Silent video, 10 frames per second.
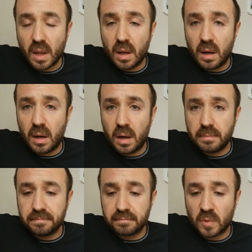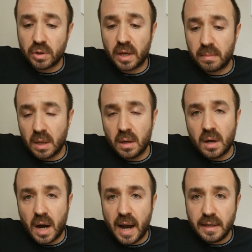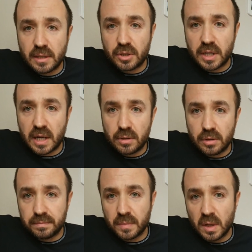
okay, I need to tell you,